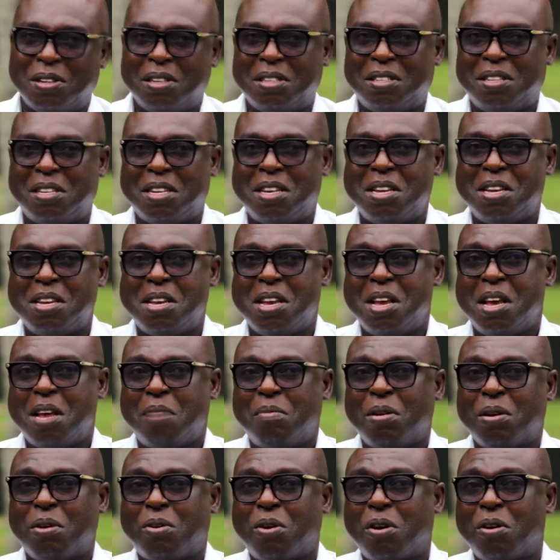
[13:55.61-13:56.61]
See
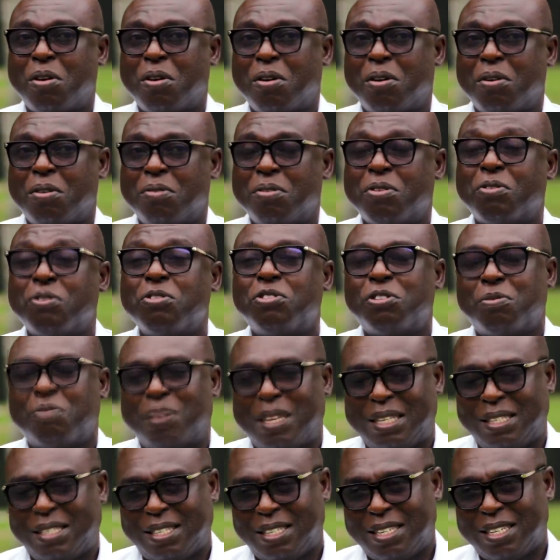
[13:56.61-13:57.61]
me call
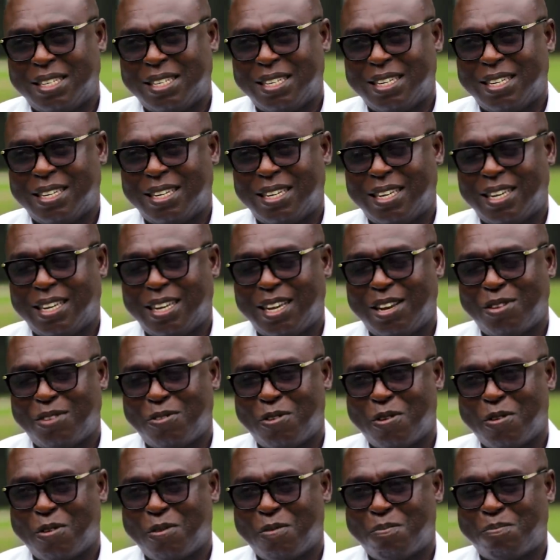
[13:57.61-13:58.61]
recruitment.
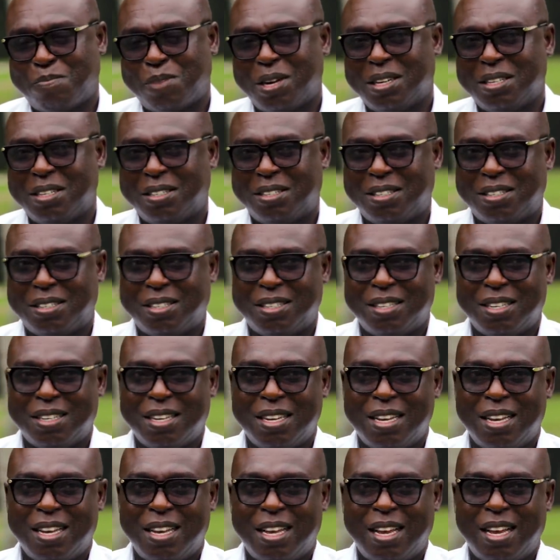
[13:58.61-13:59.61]
Ewo police
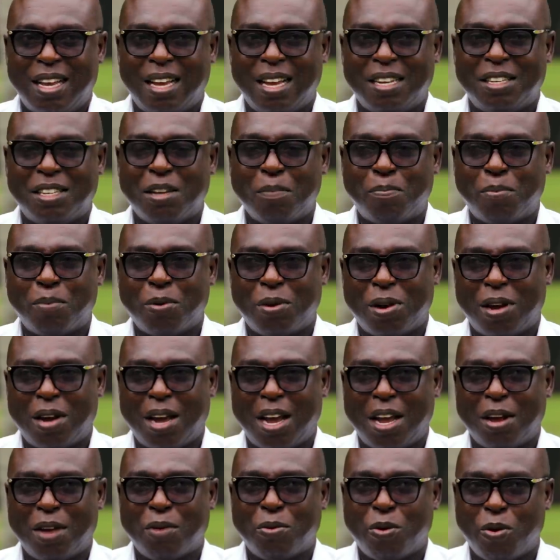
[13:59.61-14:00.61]
depot
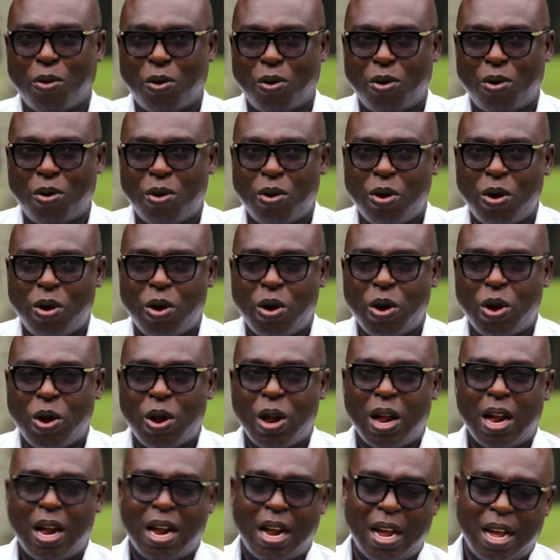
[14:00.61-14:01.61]
Iwo
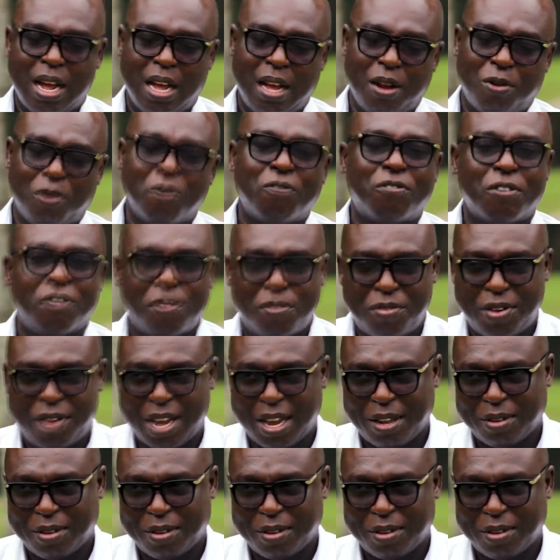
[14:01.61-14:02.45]
Koforidua.